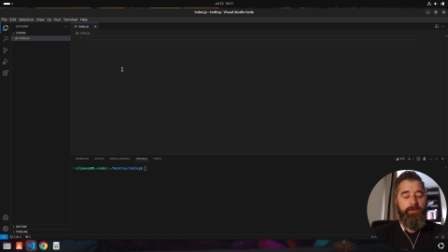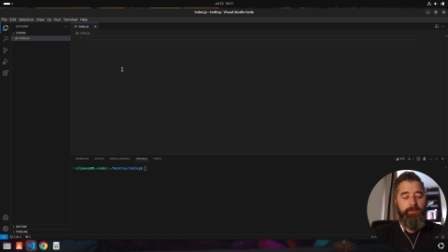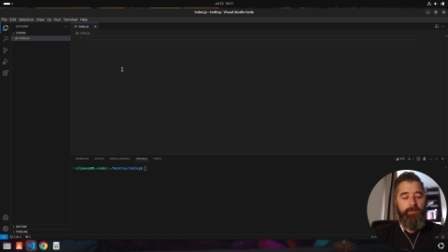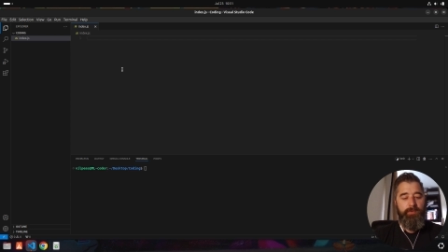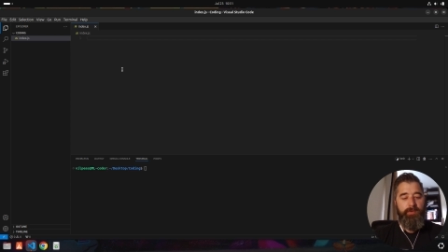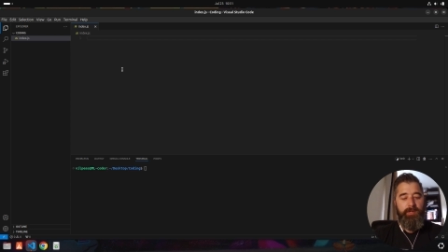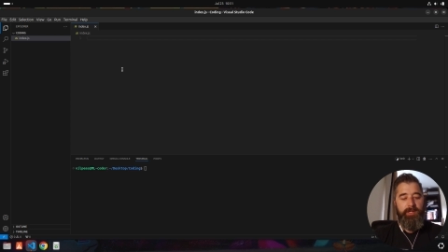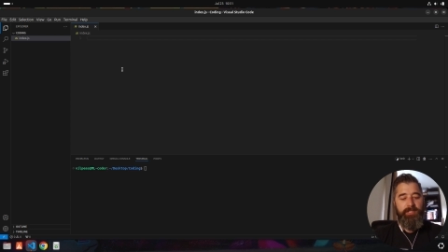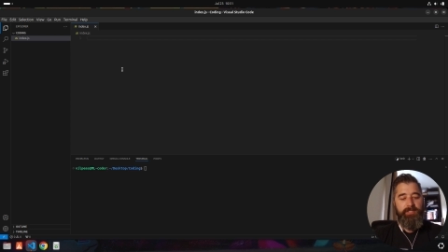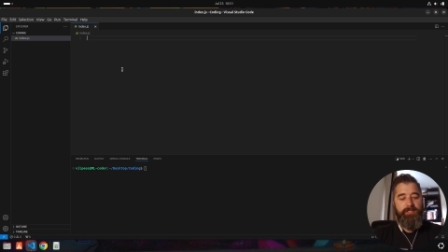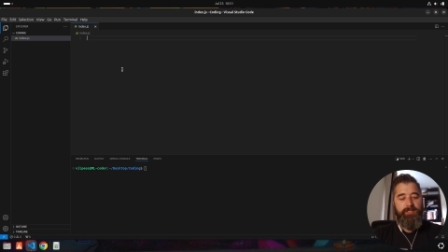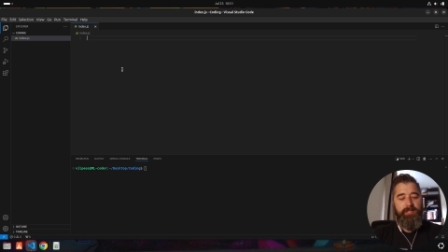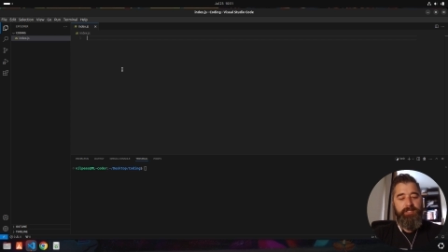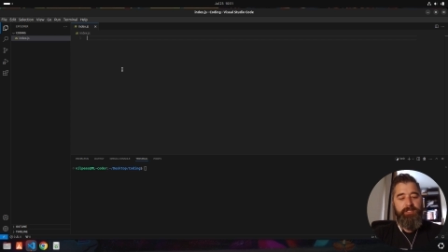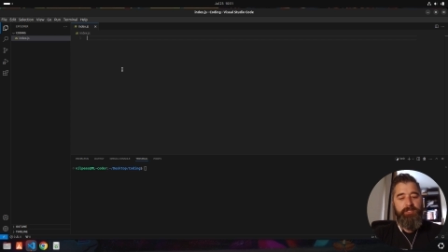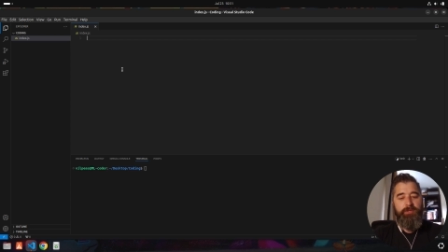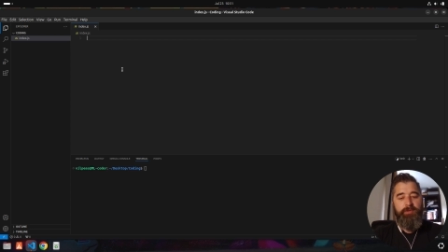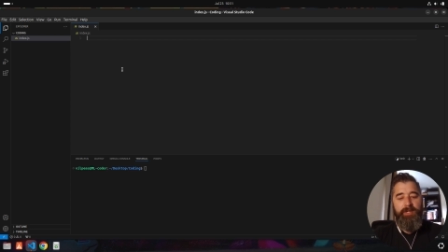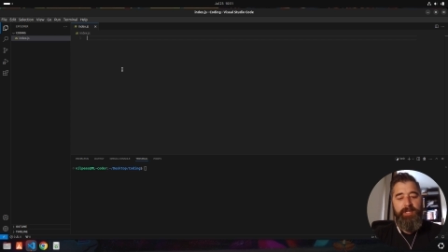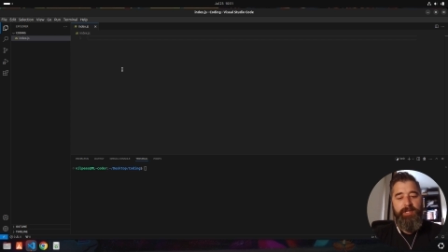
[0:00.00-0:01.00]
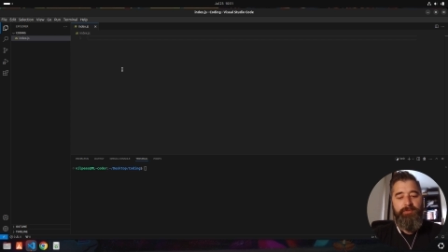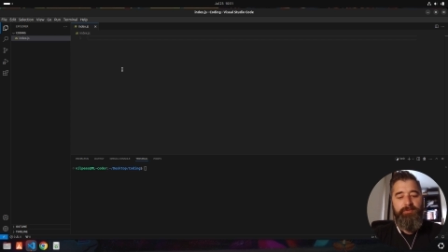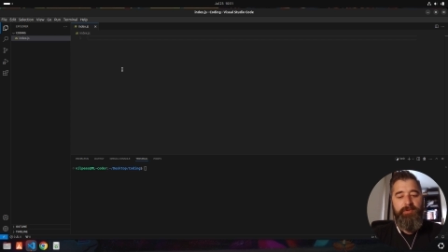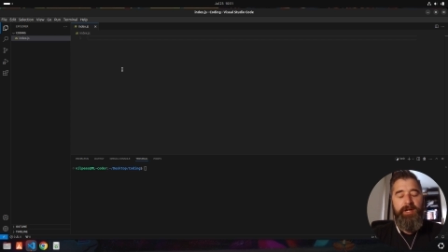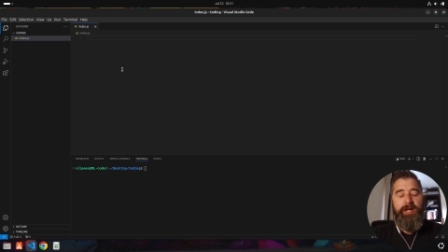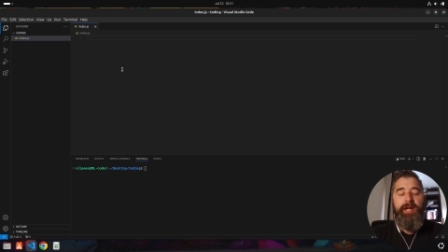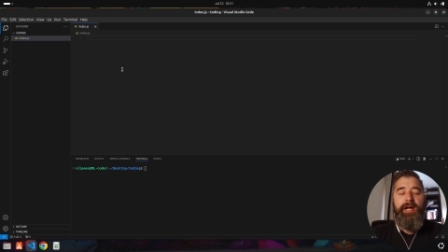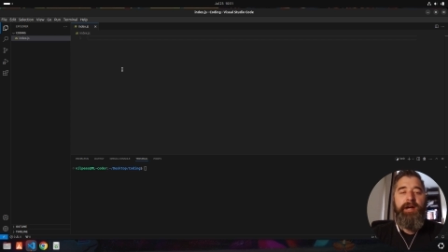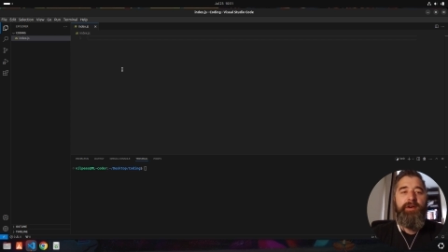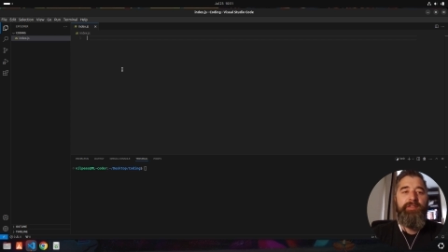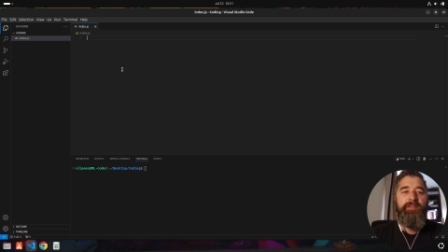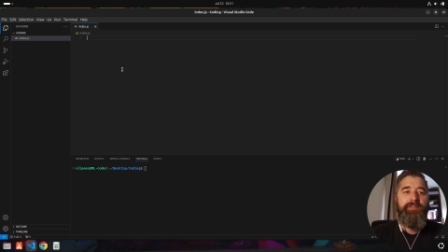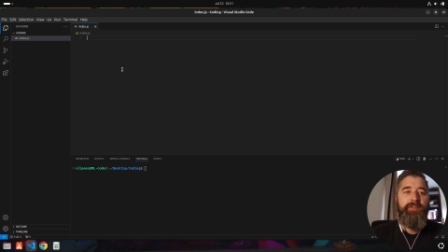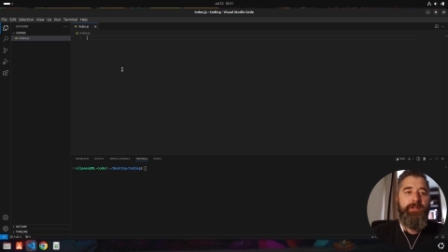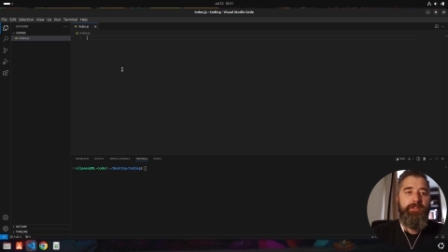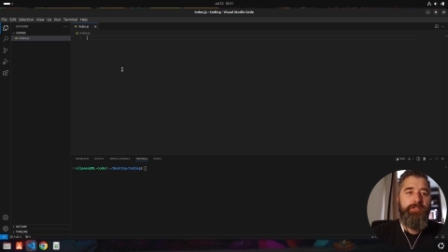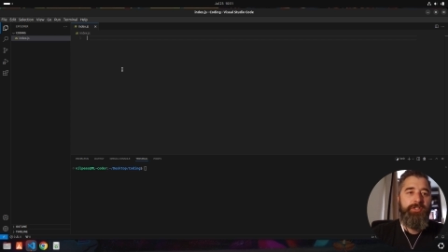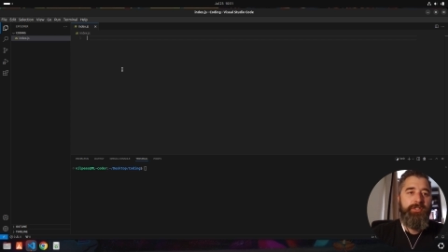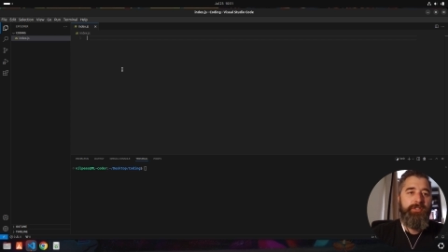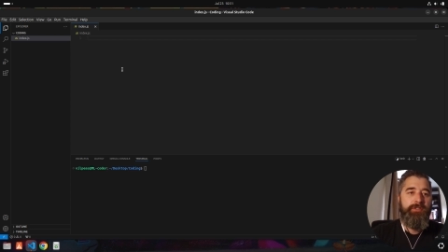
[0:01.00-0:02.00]
let's quickly write out a
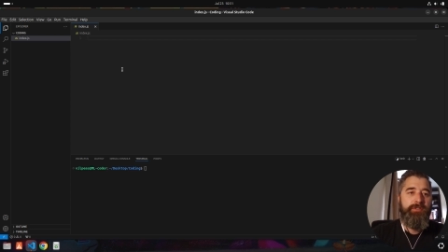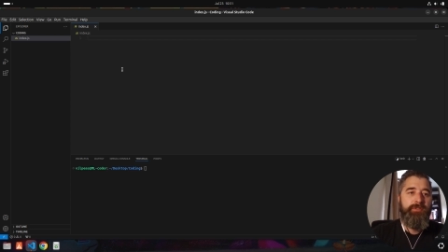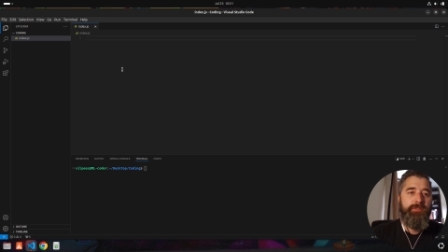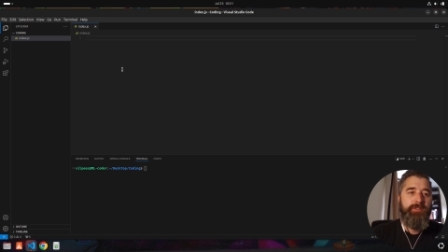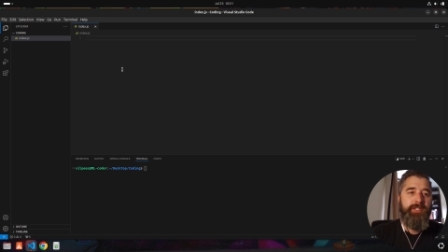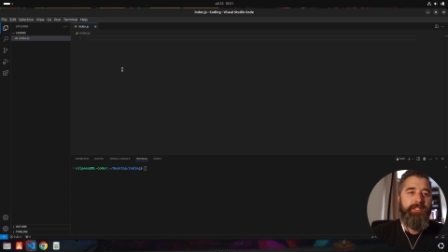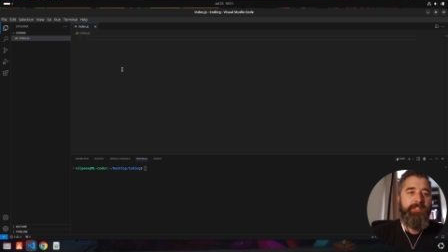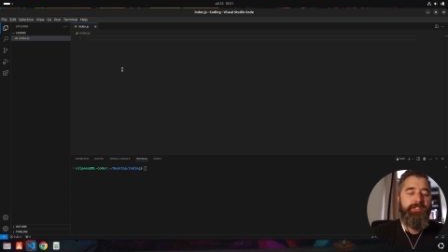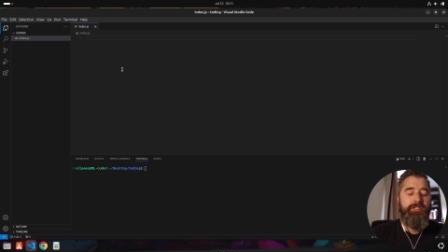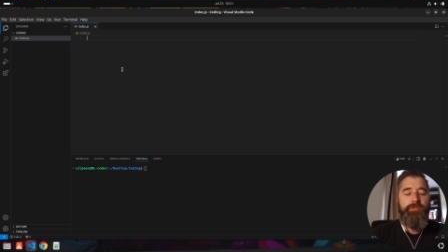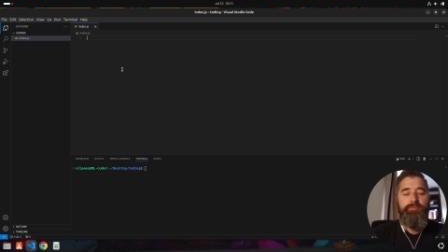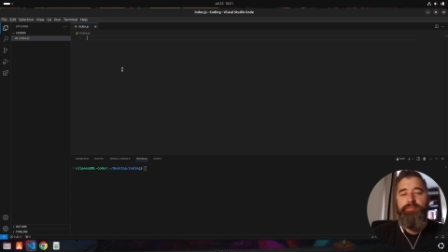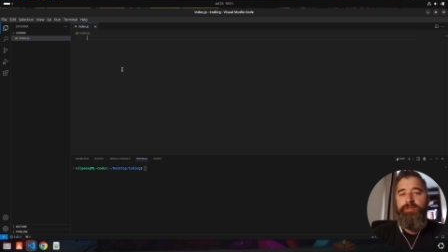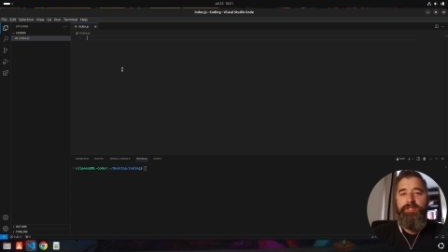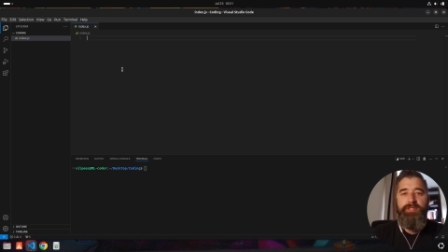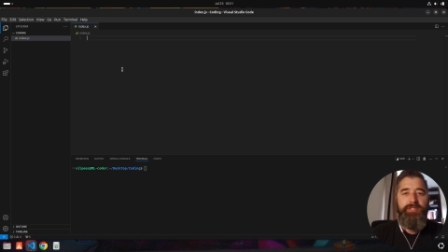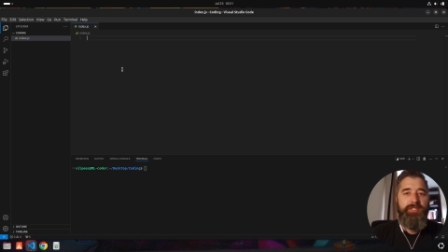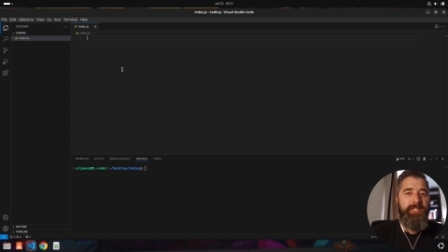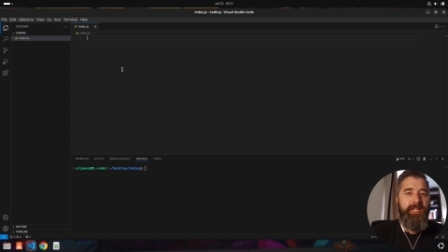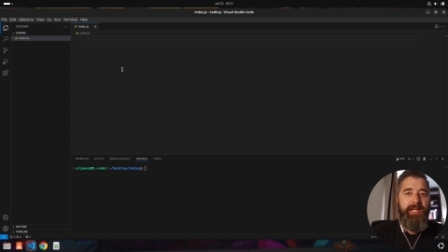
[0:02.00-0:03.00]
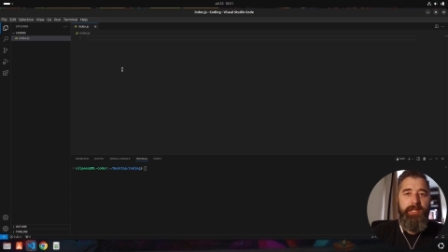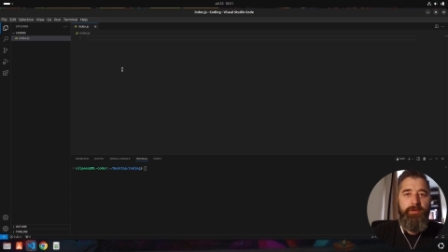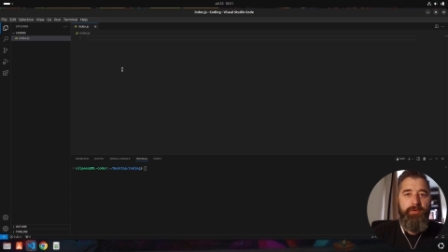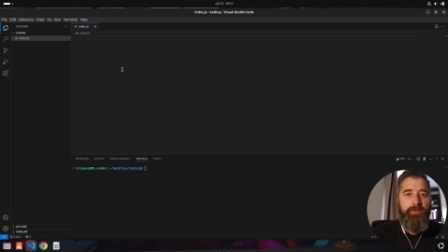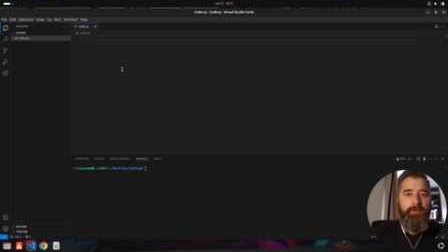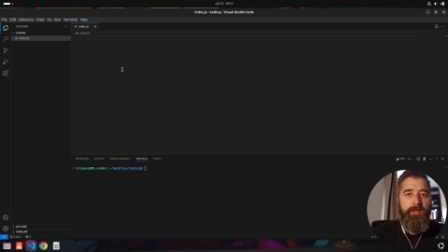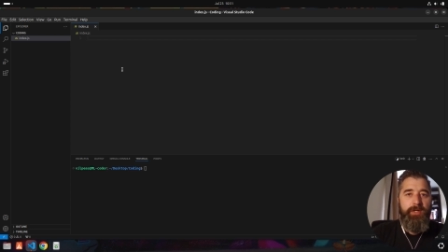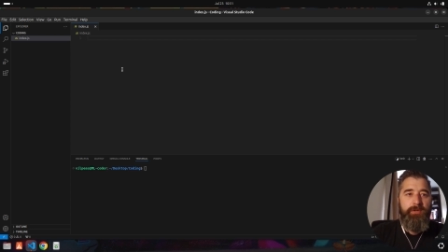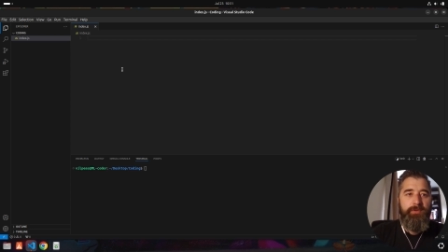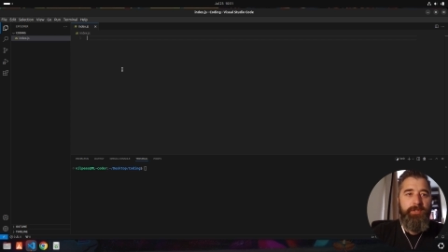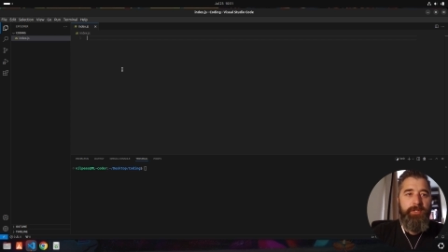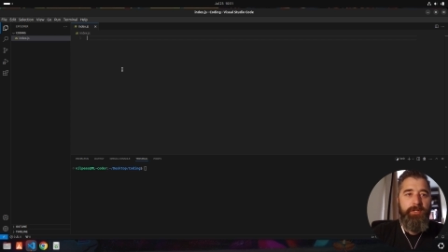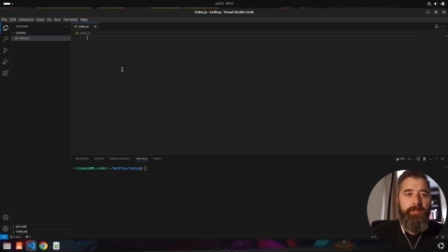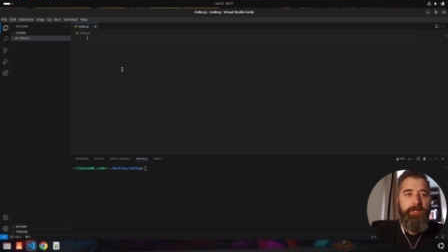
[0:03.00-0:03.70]
function that just prints hello world,